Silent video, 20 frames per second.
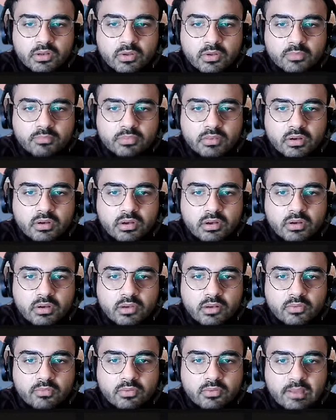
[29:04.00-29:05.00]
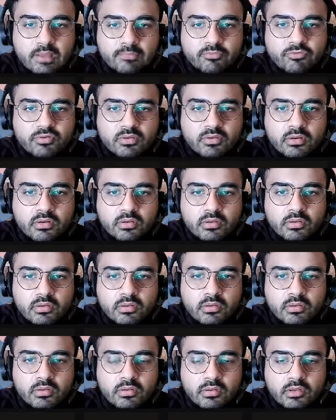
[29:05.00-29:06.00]
I'm threatening to capture
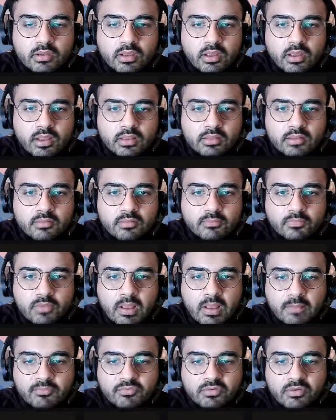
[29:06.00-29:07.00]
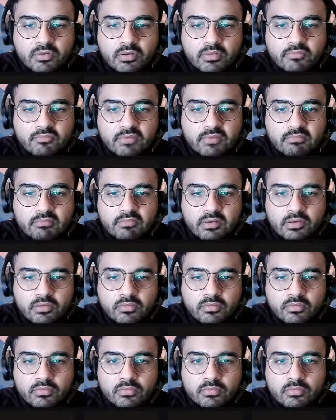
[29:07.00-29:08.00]
and then capture on f5 later
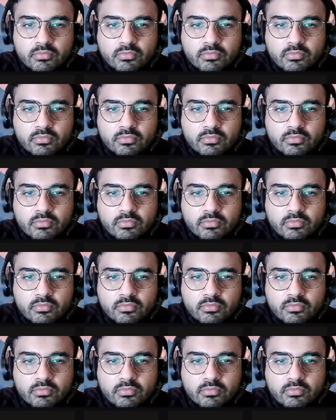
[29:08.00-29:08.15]
on.